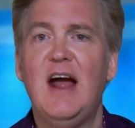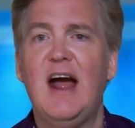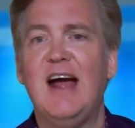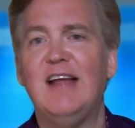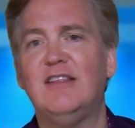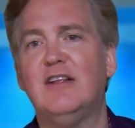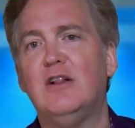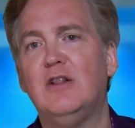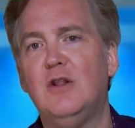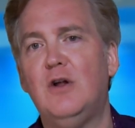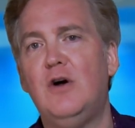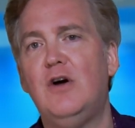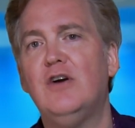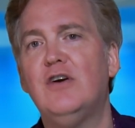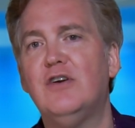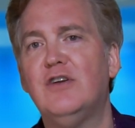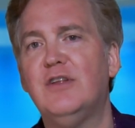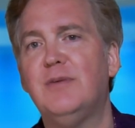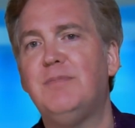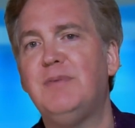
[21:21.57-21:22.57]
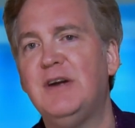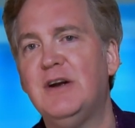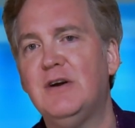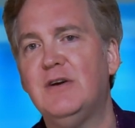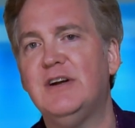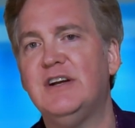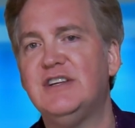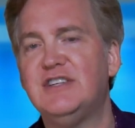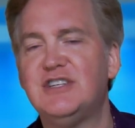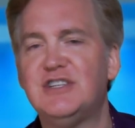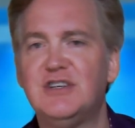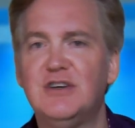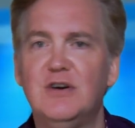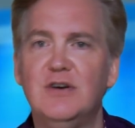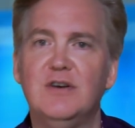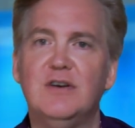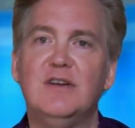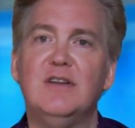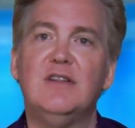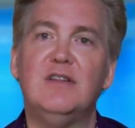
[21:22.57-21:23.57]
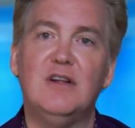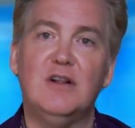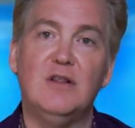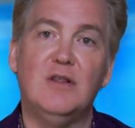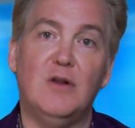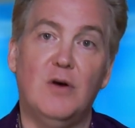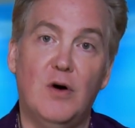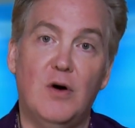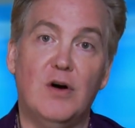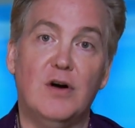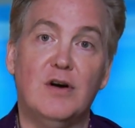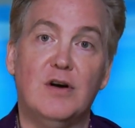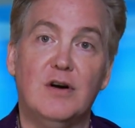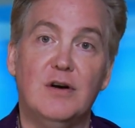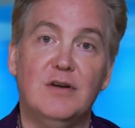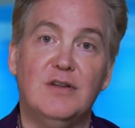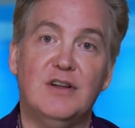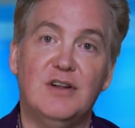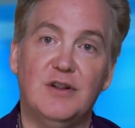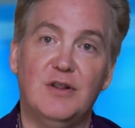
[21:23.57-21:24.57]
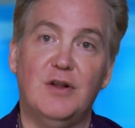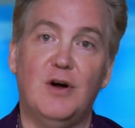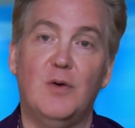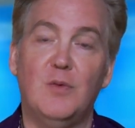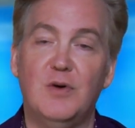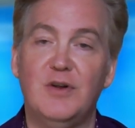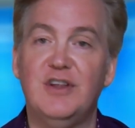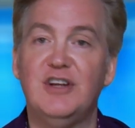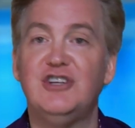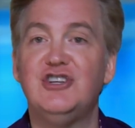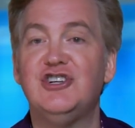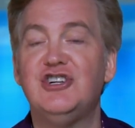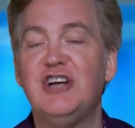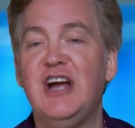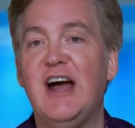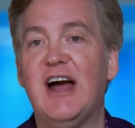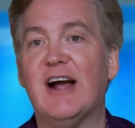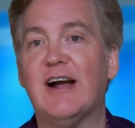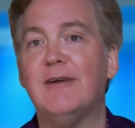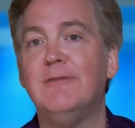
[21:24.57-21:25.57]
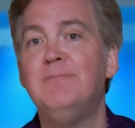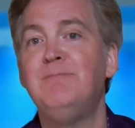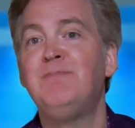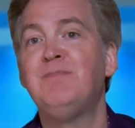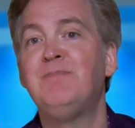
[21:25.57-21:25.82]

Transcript: And the longer the period certain, the lower the check.